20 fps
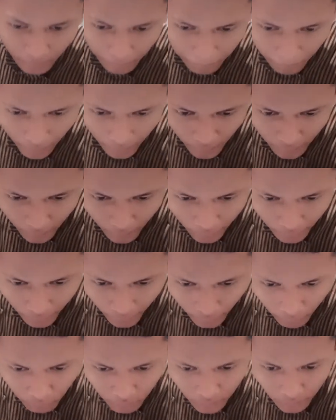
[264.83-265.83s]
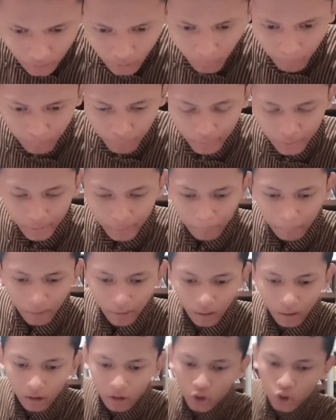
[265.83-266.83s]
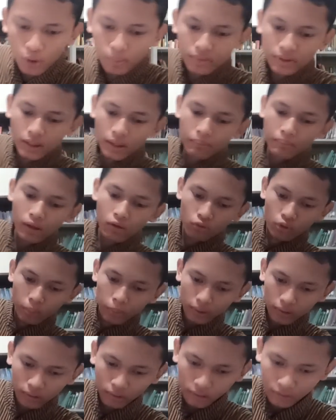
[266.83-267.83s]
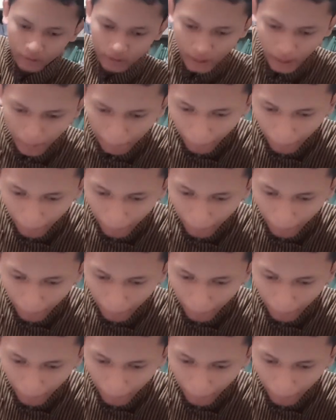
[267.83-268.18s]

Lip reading: I would like to bring my arguments and my rebuttals.